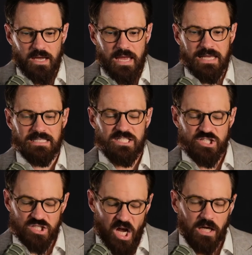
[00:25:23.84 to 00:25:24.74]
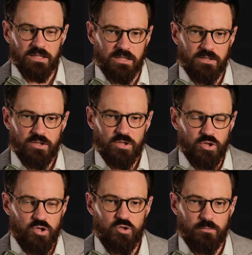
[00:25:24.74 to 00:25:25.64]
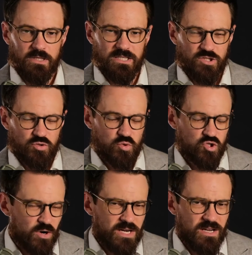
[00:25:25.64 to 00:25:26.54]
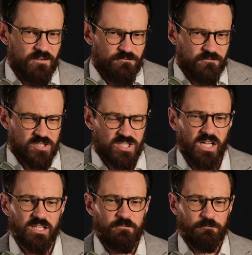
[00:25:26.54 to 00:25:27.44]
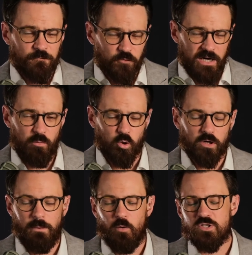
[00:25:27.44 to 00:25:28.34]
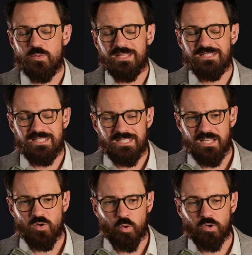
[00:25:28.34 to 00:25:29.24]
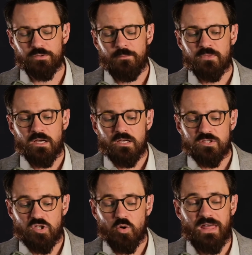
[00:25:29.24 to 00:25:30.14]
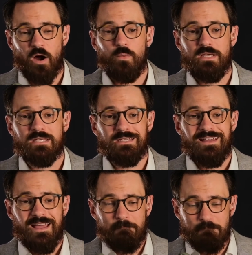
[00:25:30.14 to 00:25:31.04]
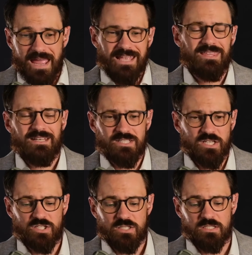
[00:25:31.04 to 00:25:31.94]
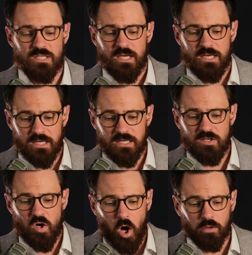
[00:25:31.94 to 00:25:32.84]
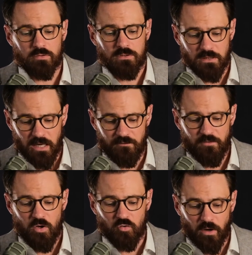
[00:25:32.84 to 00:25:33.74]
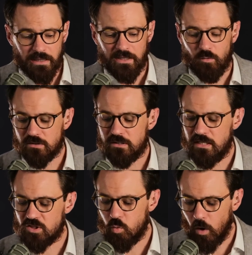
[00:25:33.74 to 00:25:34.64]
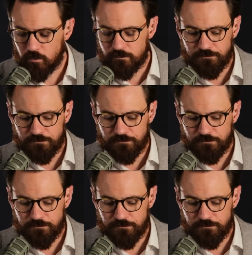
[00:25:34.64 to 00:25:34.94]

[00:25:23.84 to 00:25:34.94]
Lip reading: and solid Loom, a straight and solid framework by which we can see the world so that we can make the decisions in our life rightly. Well, today's quote